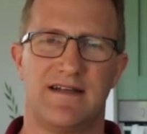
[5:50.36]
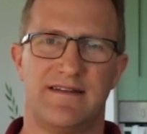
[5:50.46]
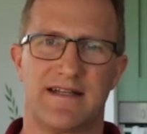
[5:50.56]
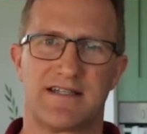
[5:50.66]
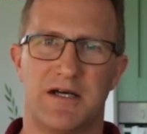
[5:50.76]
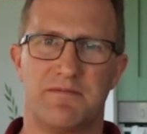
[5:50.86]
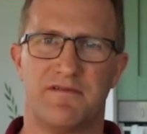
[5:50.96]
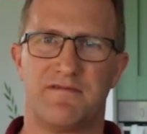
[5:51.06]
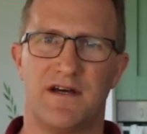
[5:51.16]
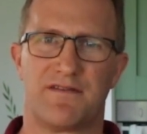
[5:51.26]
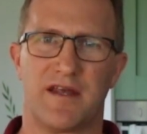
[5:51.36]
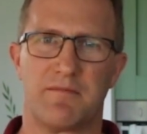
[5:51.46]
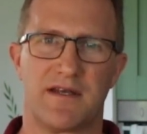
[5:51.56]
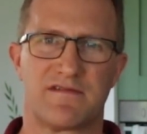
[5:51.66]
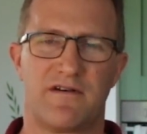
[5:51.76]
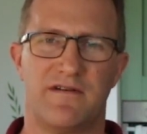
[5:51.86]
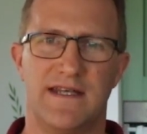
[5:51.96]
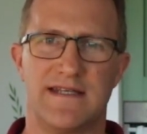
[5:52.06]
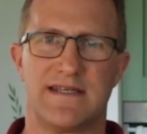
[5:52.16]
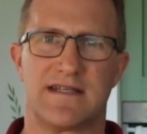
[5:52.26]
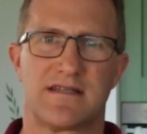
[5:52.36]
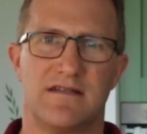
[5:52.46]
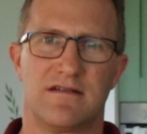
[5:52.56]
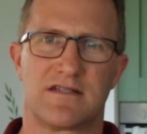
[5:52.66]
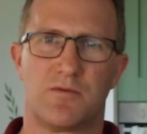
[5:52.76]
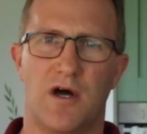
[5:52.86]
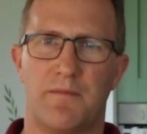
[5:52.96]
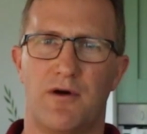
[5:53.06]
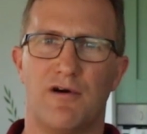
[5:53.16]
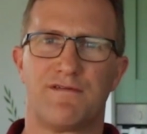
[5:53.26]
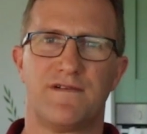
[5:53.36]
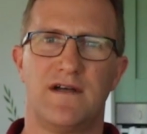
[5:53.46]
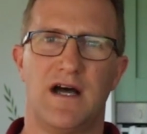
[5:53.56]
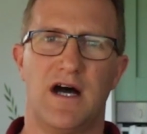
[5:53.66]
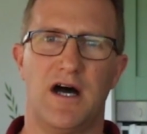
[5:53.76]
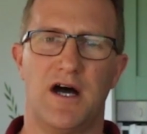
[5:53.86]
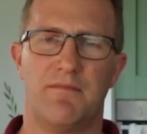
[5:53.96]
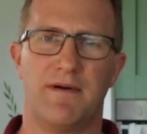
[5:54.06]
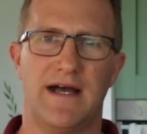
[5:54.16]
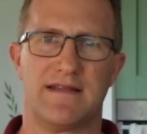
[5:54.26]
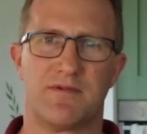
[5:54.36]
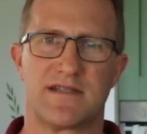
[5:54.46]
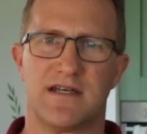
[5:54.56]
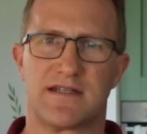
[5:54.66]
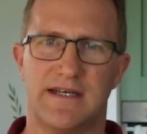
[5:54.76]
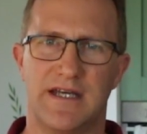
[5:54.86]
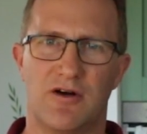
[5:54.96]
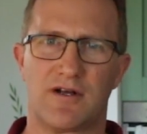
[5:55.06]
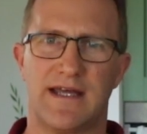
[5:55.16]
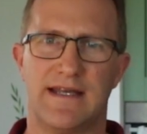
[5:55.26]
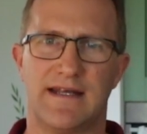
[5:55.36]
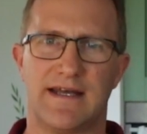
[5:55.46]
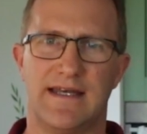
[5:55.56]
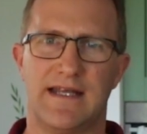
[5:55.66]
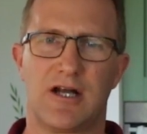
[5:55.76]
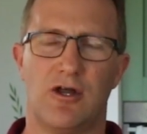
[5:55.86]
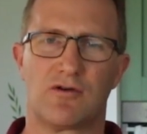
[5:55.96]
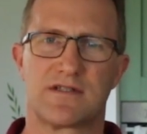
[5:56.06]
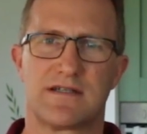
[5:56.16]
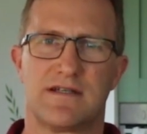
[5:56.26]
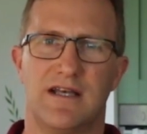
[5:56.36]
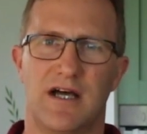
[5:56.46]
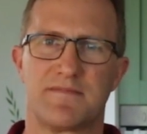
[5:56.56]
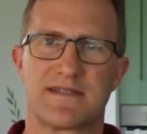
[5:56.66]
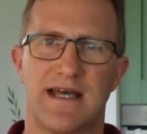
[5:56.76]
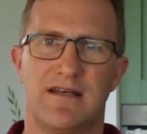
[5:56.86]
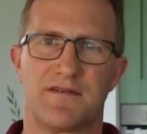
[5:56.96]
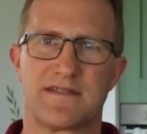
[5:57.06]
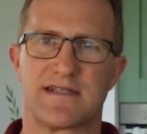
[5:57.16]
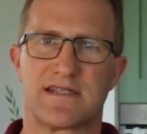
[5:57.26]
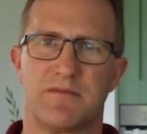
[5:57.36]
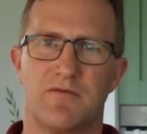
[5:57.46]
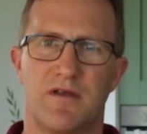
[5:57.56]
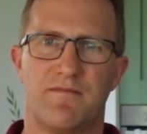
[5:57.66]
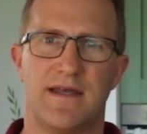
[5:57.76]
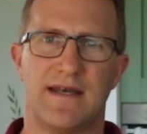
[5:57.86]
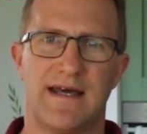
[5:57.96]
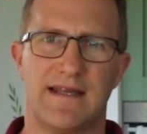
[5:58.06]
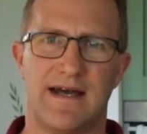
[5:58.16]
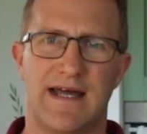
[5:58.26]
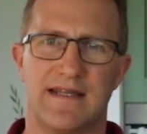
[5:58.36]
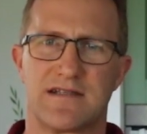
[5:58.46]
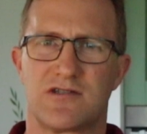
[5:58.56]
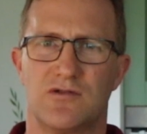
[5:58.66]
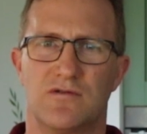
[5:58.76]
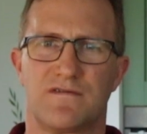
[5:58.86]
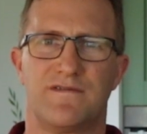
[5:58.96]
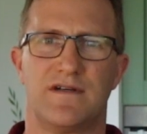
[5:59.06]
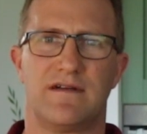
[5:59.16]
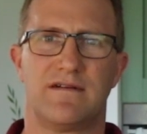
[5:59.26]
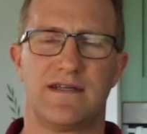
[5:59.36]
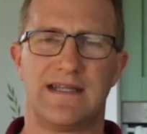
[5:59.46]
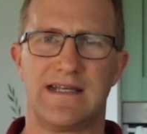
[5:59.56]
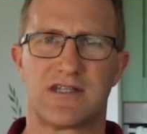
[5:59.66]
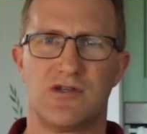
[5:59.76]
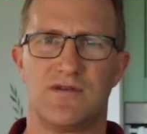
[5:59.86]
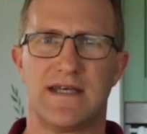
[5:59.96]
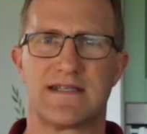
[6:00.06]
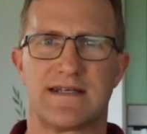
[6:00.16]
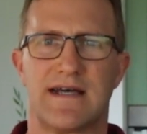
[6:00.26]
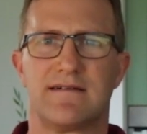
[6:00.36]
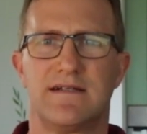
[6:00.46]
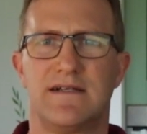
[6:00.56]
that type of thing, but it's very easy to wipe off, and we're certainly not getting any clogged limescale on the system, and we've had it installed for nearly 2 years now.